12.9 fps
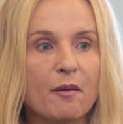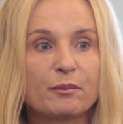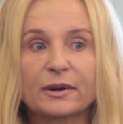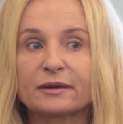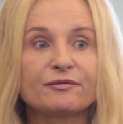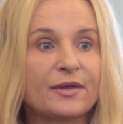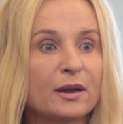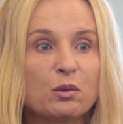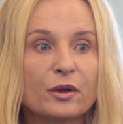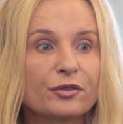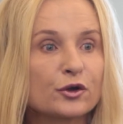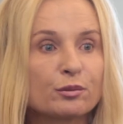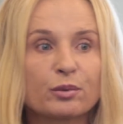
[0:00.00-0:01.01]
But if they
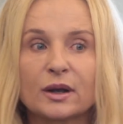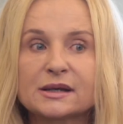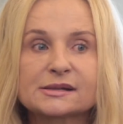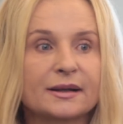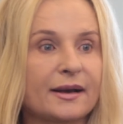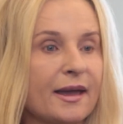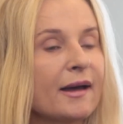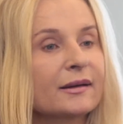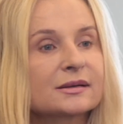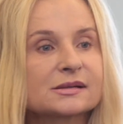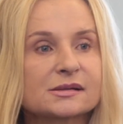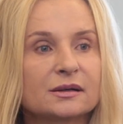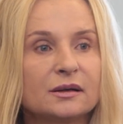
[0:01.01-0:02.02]
want their price at
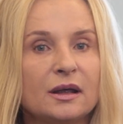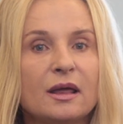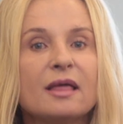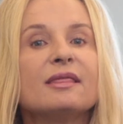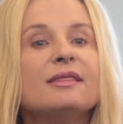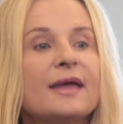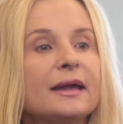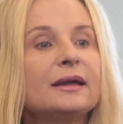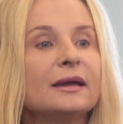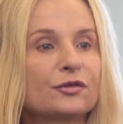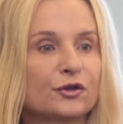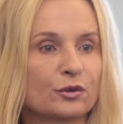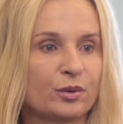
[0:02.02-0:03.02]
X, they
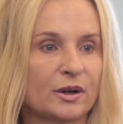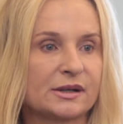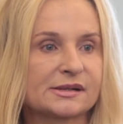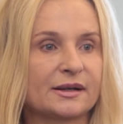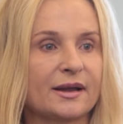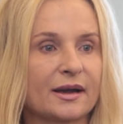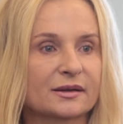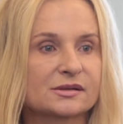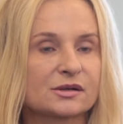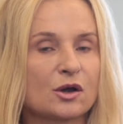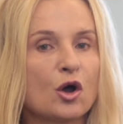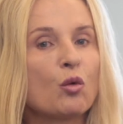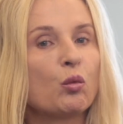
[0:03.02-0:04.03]
get their price at
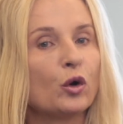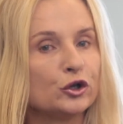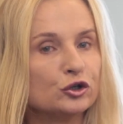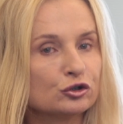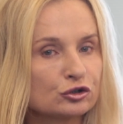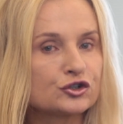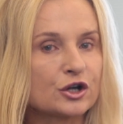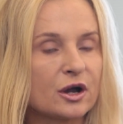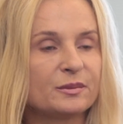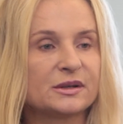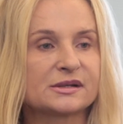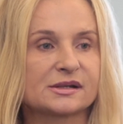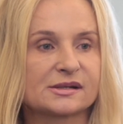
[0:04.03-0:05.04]
X. What your
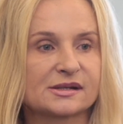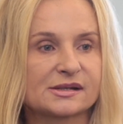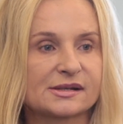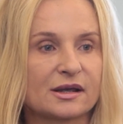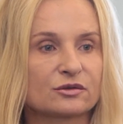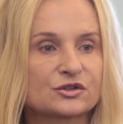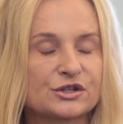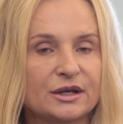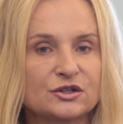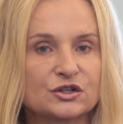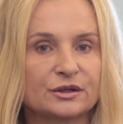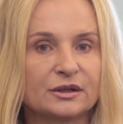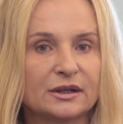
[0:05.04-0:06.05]
job is as the seller's
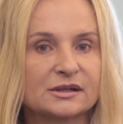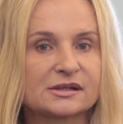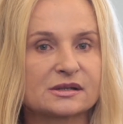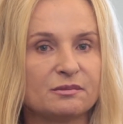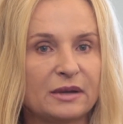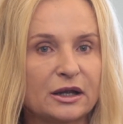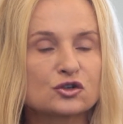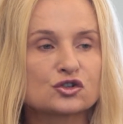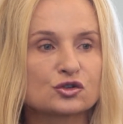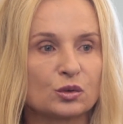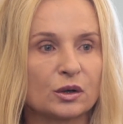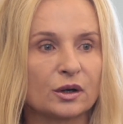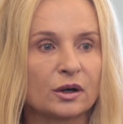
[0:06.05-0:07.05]
agent is to make
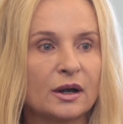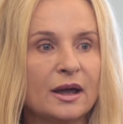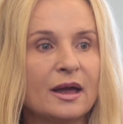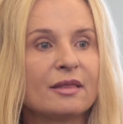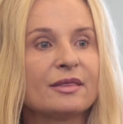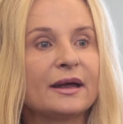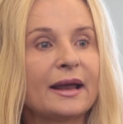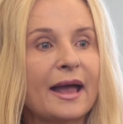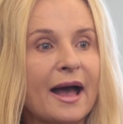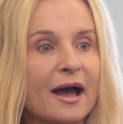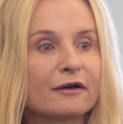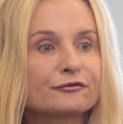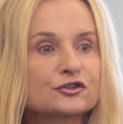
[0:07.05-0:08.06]
sure that
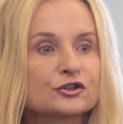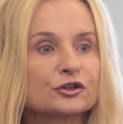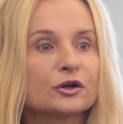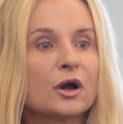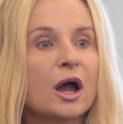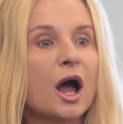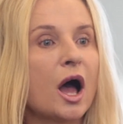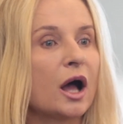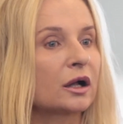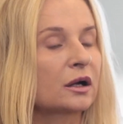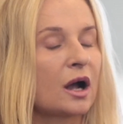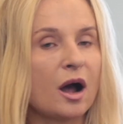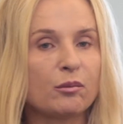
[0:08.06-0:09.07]
after a
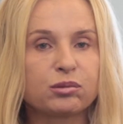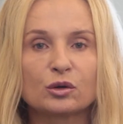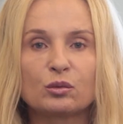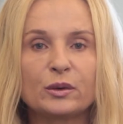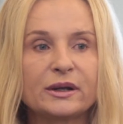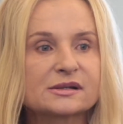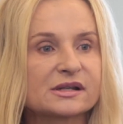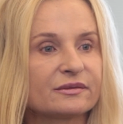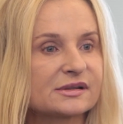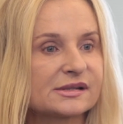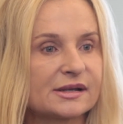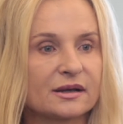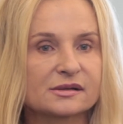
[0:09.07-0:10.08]
couple of weeks of a
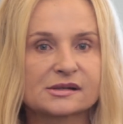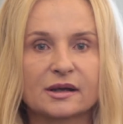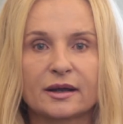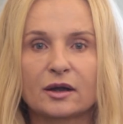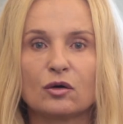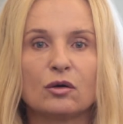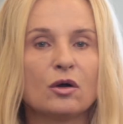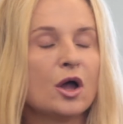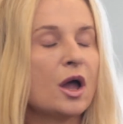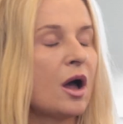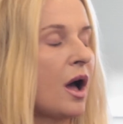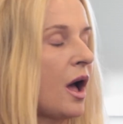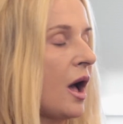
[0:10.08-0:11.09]
sales cycle,
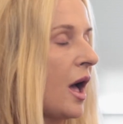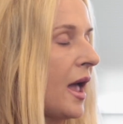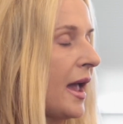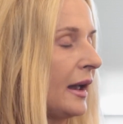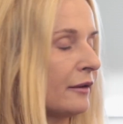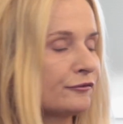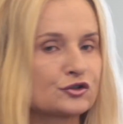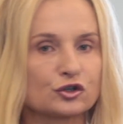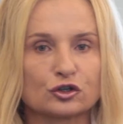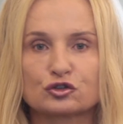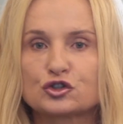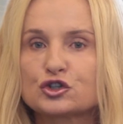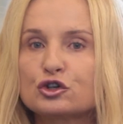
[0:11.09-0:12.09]

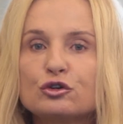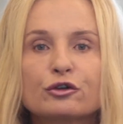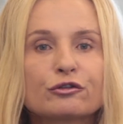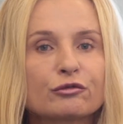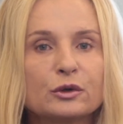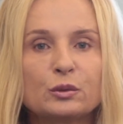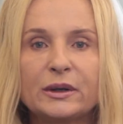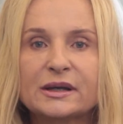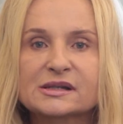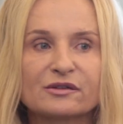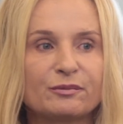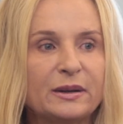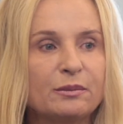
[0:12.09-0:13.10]
after 2 to 3
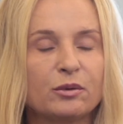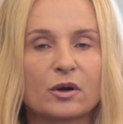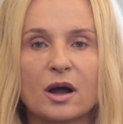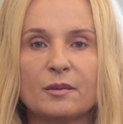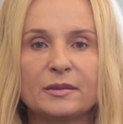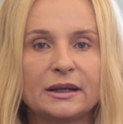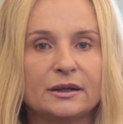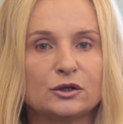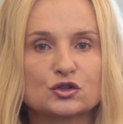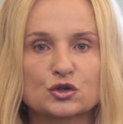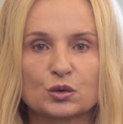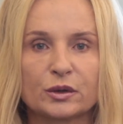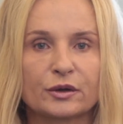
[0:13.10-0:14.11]
weeks of people coming in
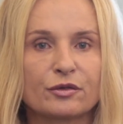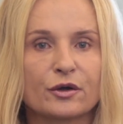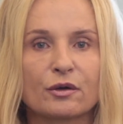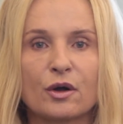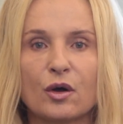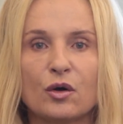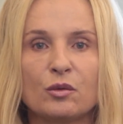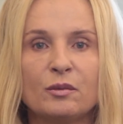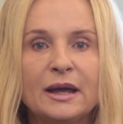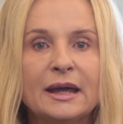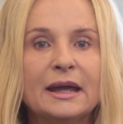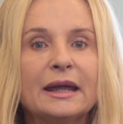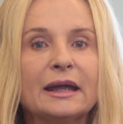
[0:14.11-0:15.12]
and touring their home,
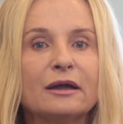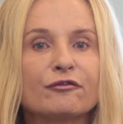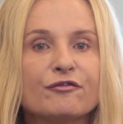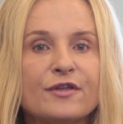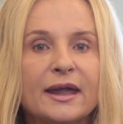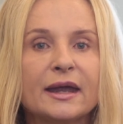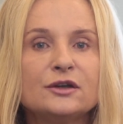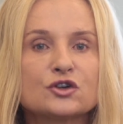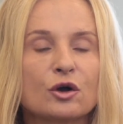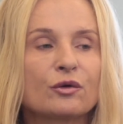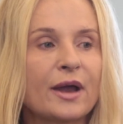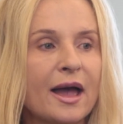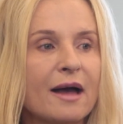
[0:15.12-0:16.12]
if they
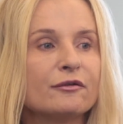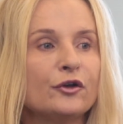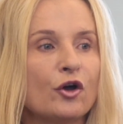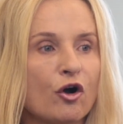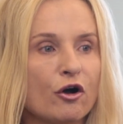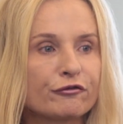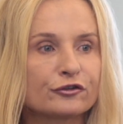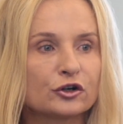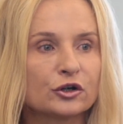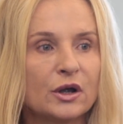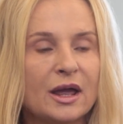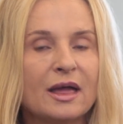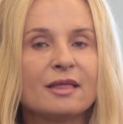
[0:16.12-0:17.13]
don't have an
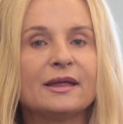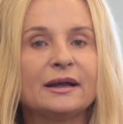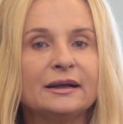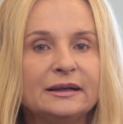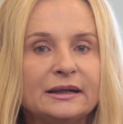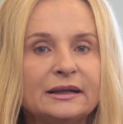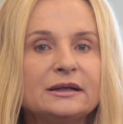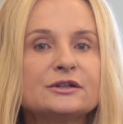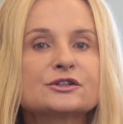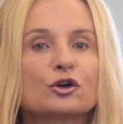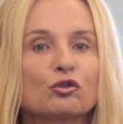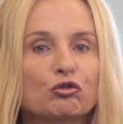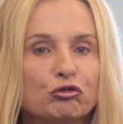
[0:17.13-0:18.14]
offer, they need
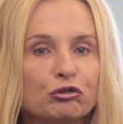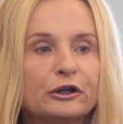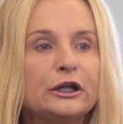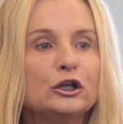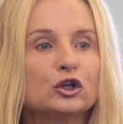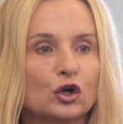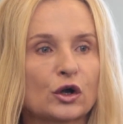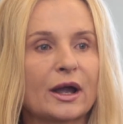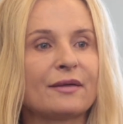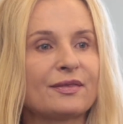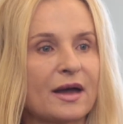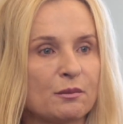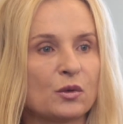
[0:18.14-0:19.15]
to re-look
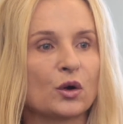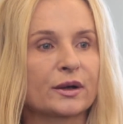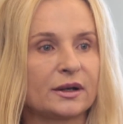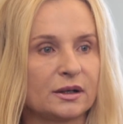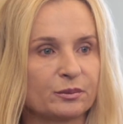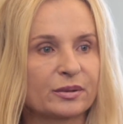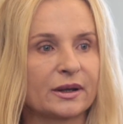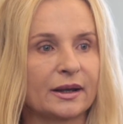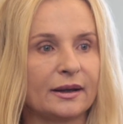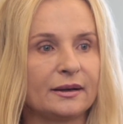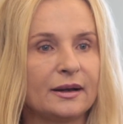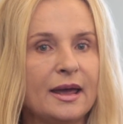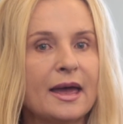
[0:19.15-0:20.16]
at that marketing
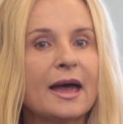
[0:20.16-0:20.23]
plan.